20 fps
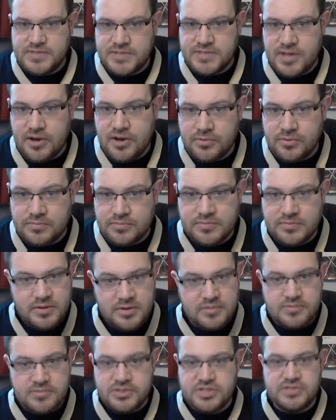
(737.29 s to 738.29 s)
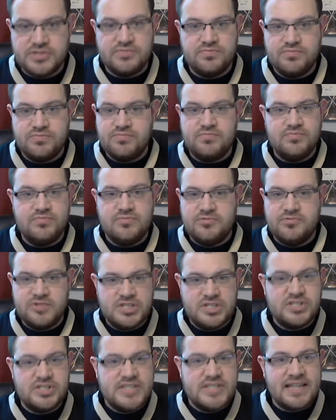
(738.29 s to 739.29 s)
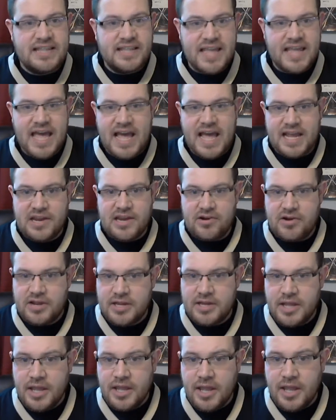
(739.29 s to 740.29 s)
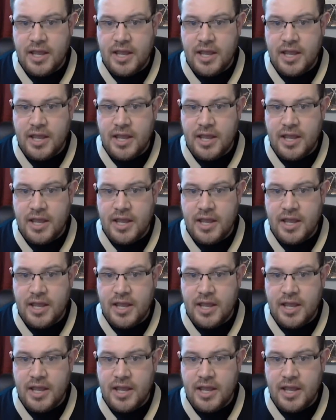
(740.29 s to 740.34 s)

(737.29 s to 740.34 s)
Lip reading: So just deadly accurate.